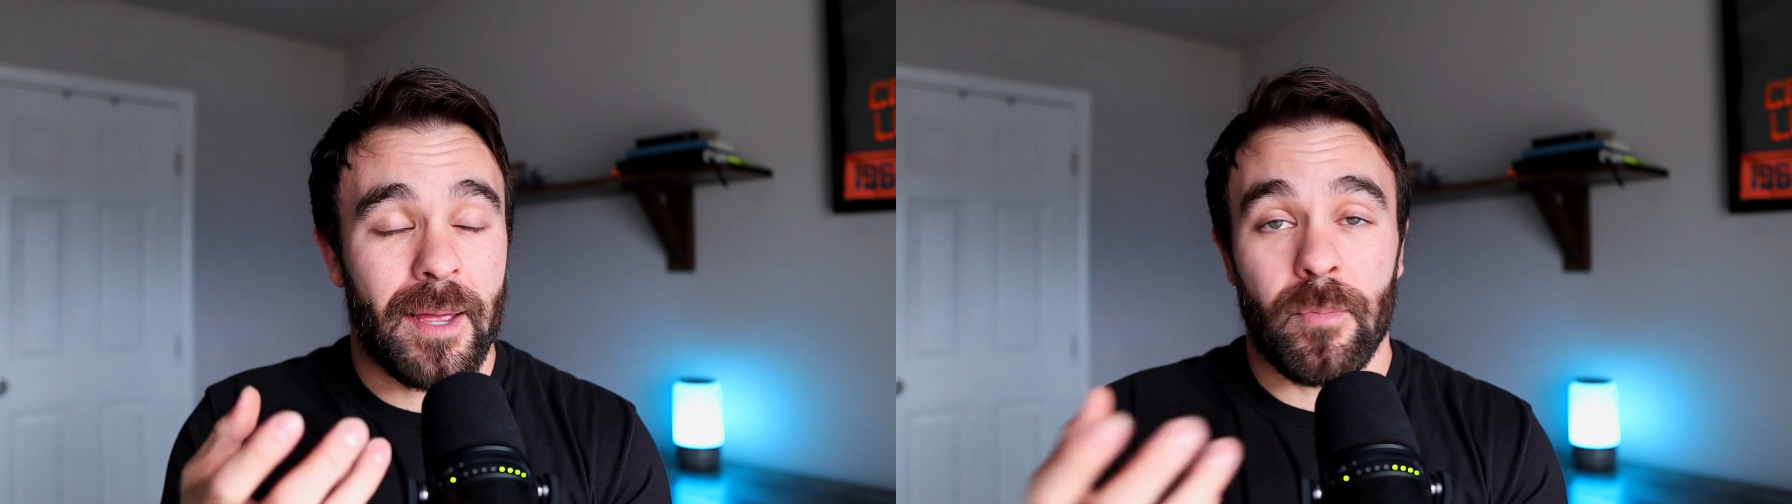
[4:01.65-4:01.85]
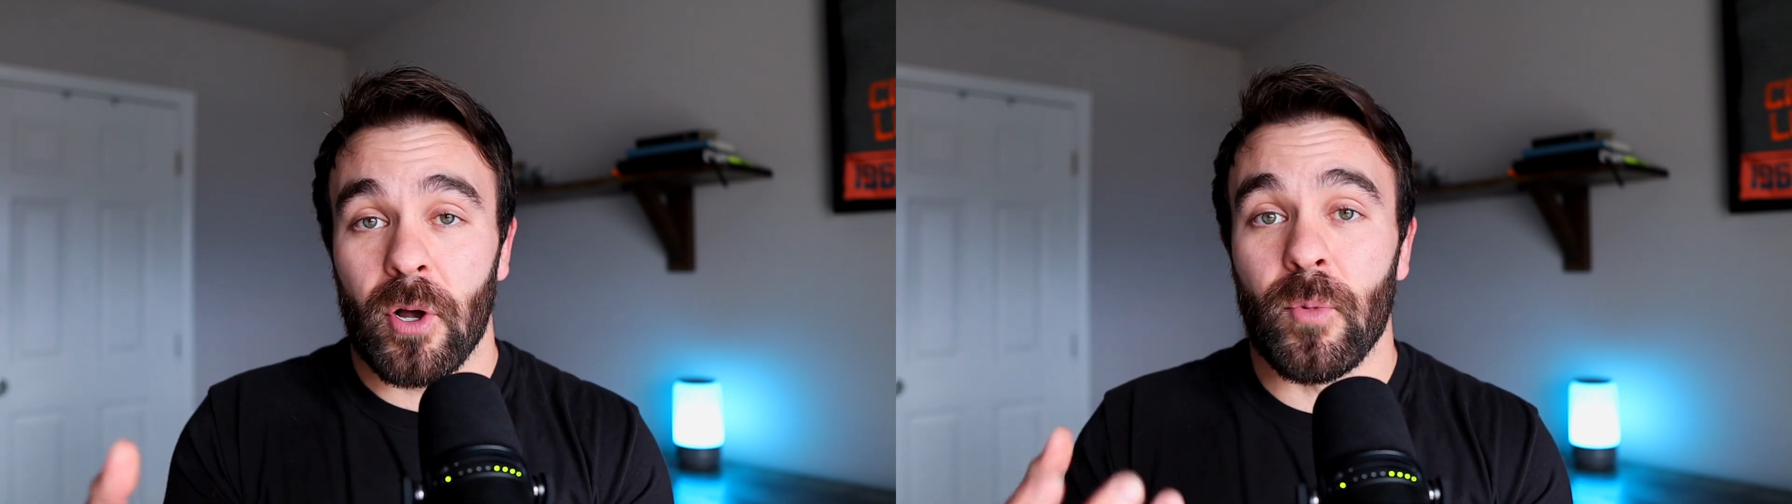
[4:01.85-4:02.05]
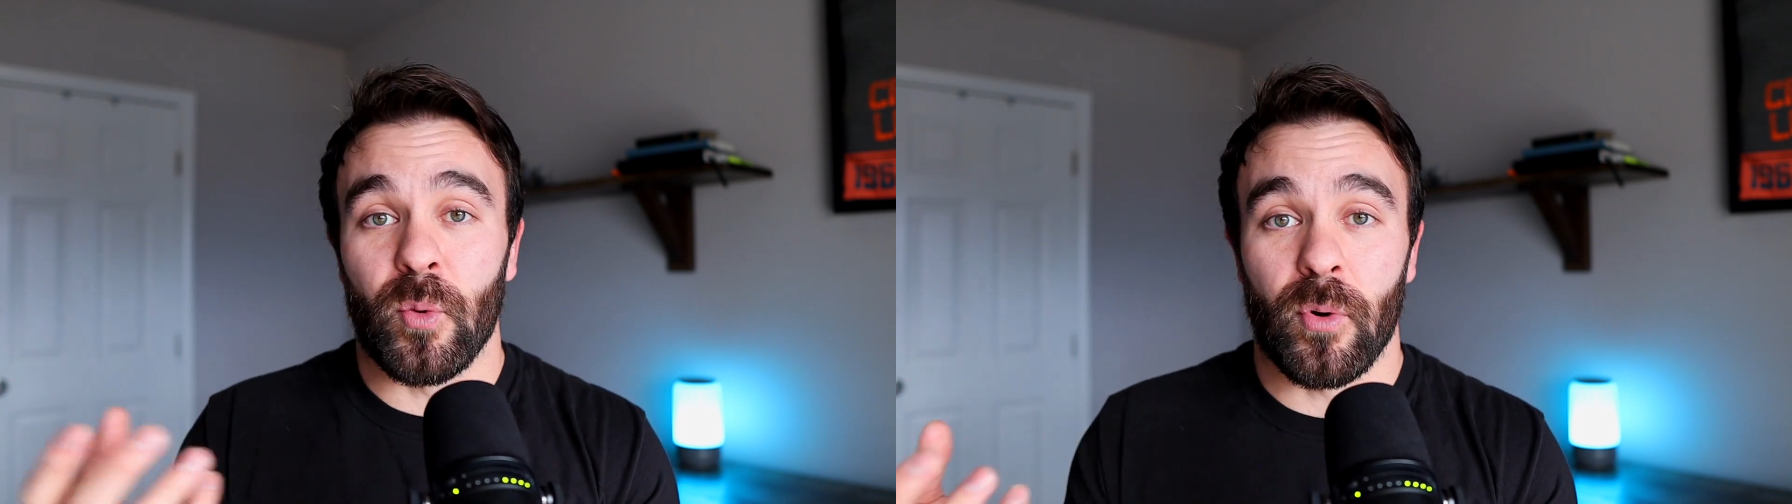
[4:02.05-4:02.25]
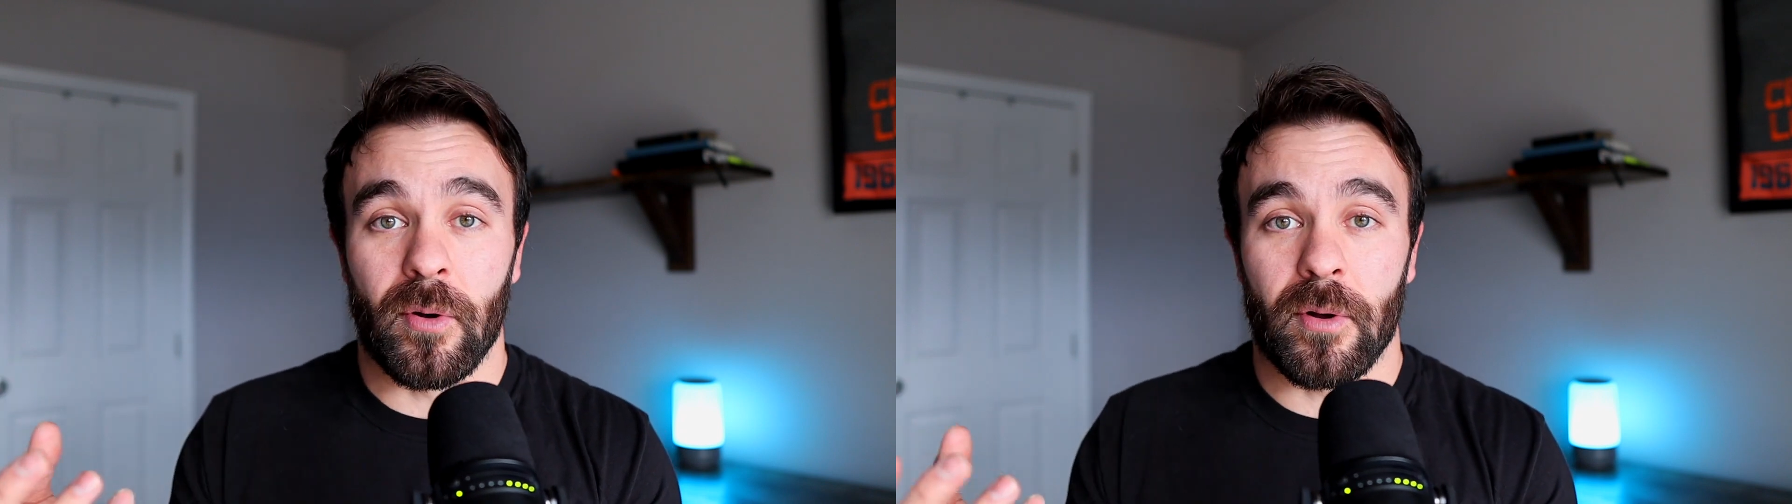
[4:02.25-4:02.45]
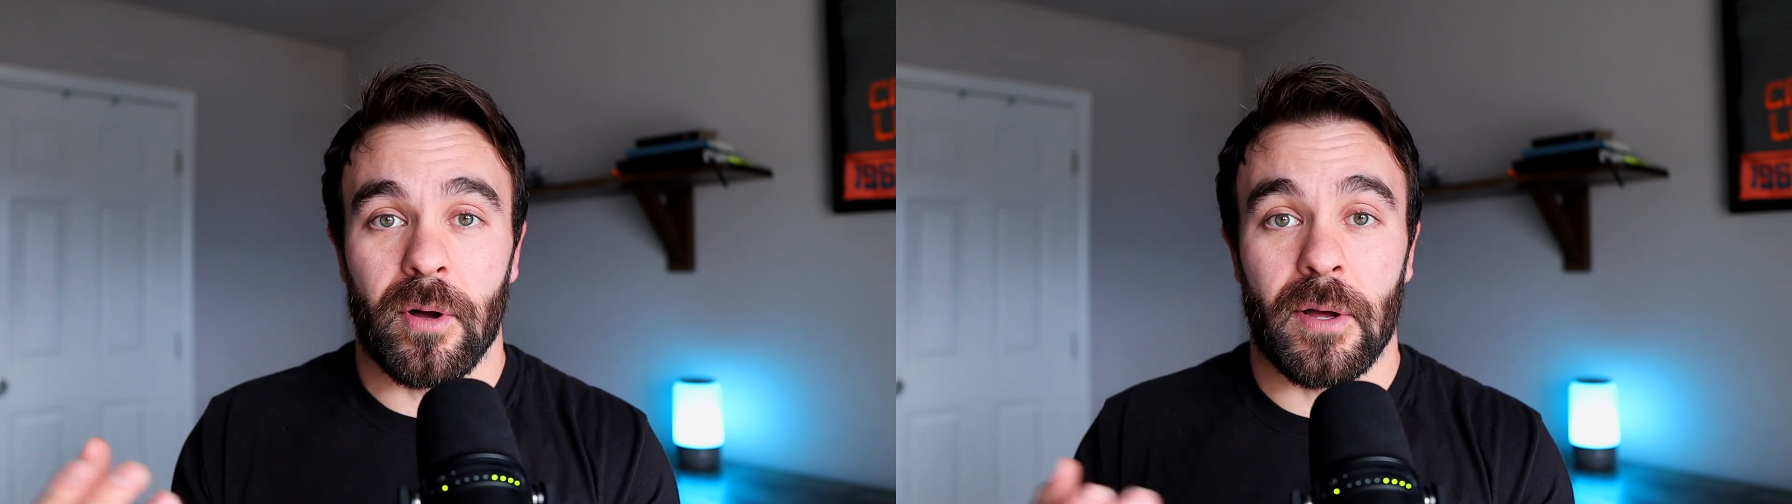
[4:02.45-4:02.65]
monk mode
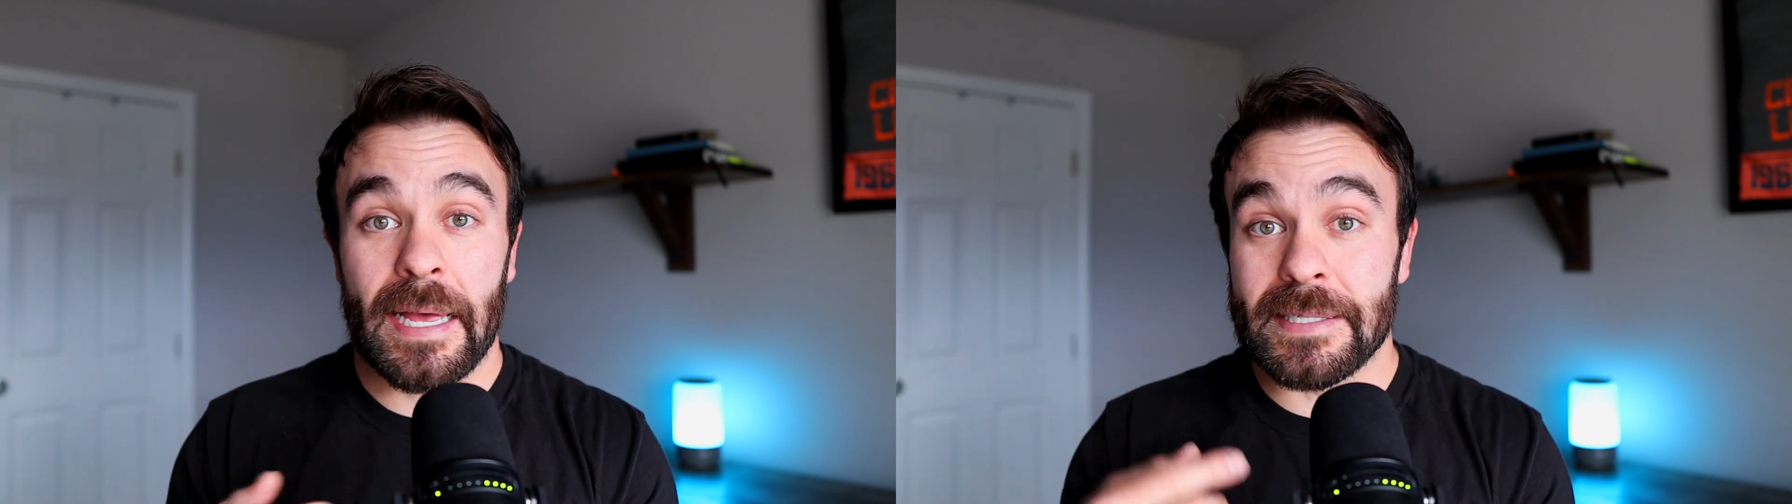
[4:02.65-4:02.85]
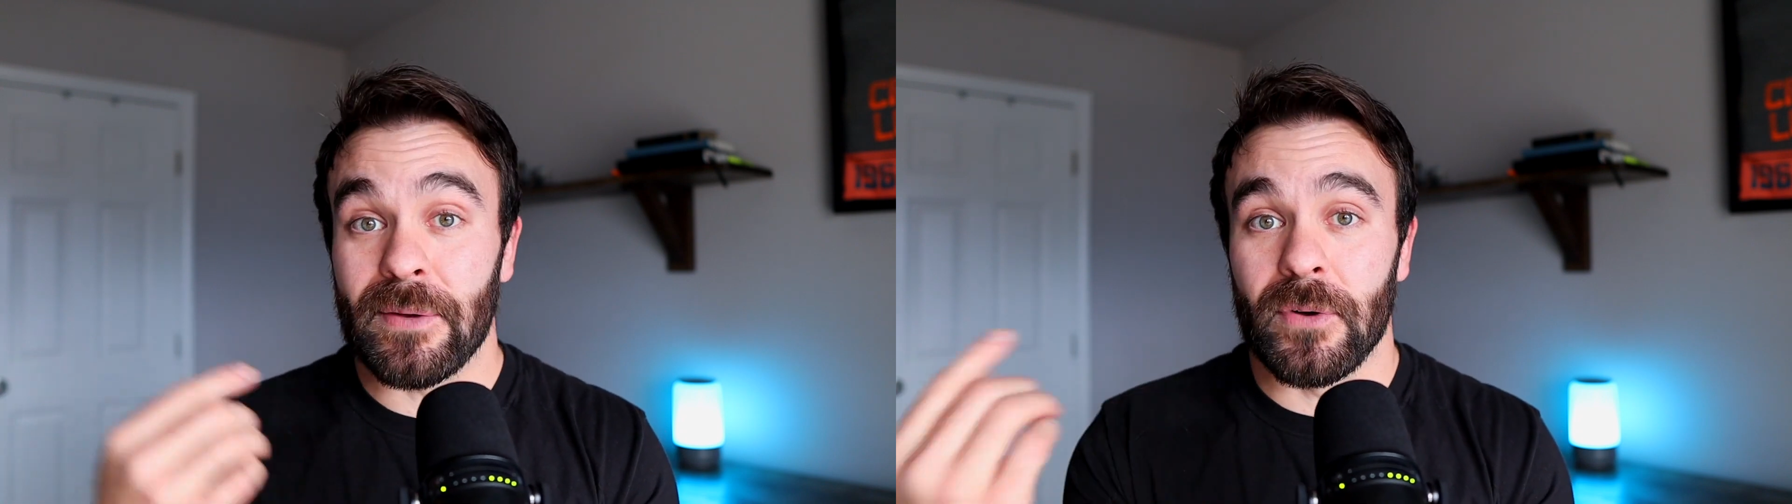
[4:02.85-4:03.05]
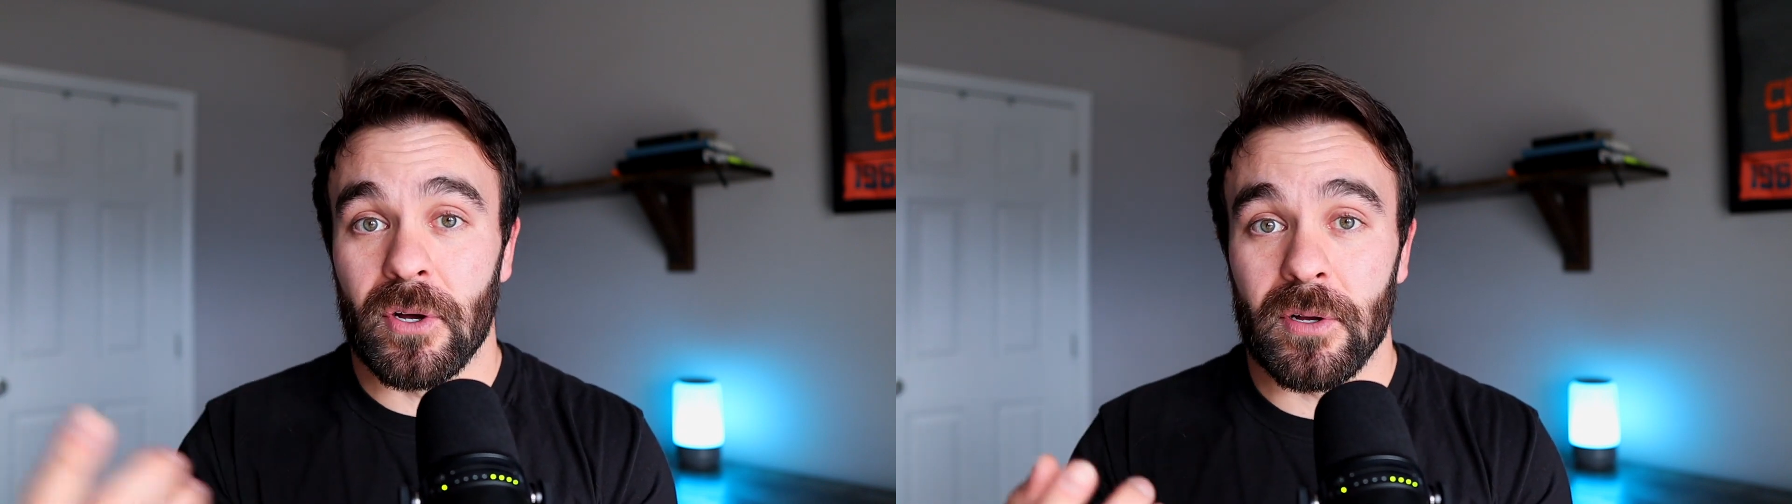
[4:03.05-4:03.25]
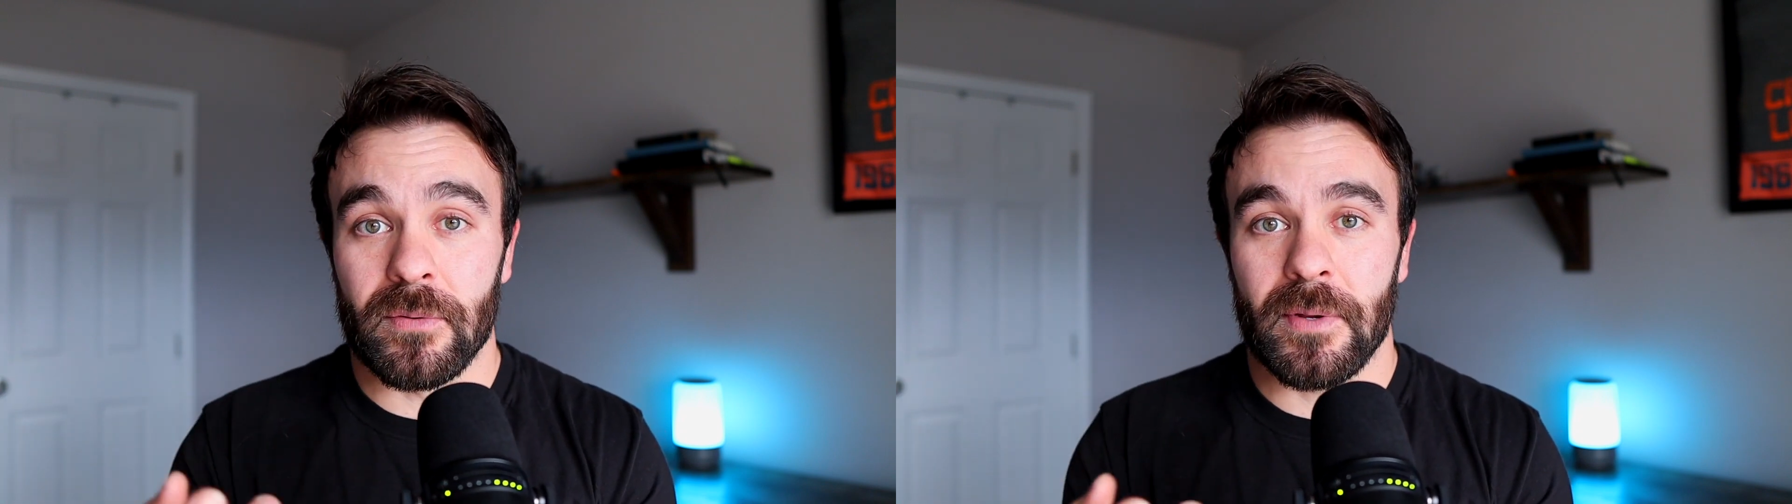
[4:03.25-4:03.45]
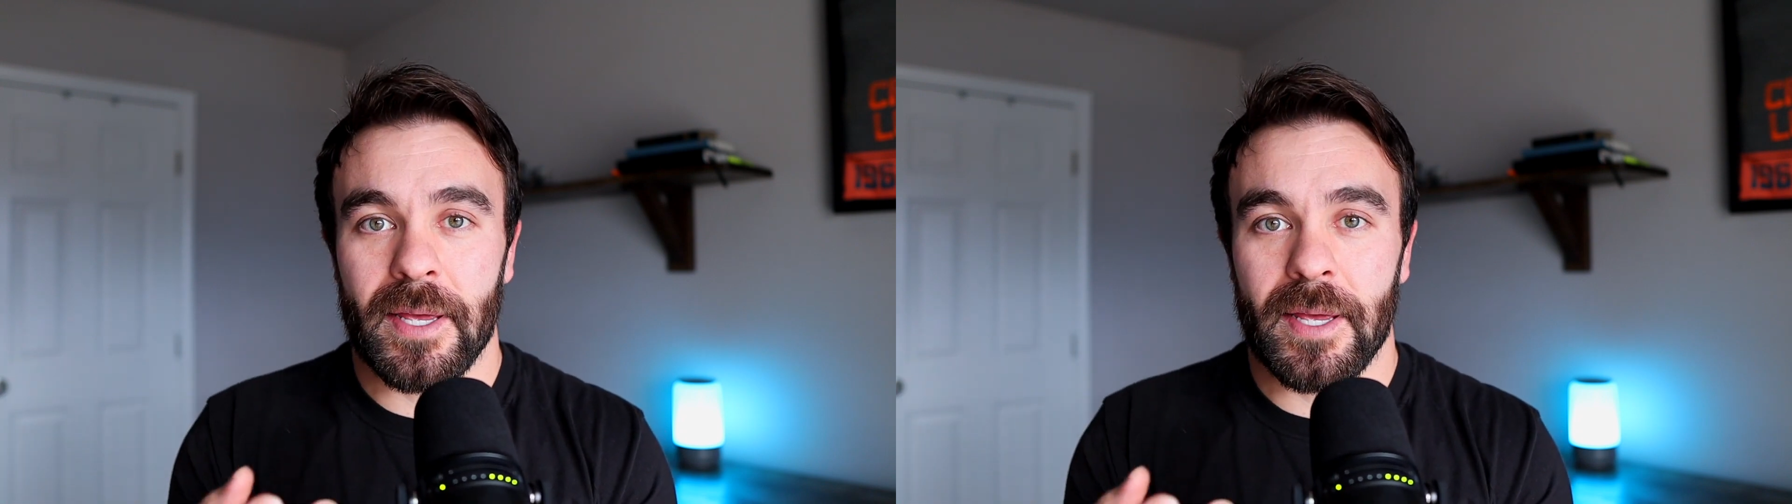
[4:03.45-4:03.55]
protocol has evolved